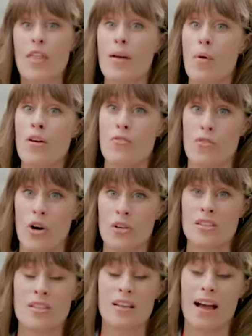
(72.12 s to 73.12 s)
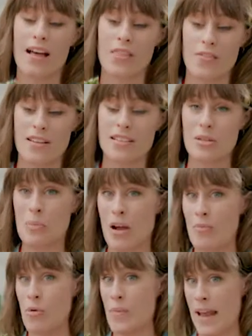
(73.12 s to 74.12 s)
They won't rot and the rest of the
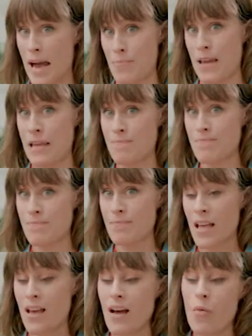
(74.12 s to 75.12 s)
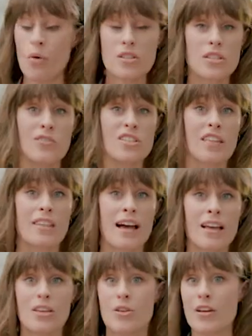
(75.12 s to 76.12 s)
plant will be happy. Once you've done
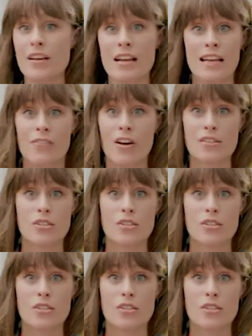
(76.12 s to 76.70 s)
that, you can leave her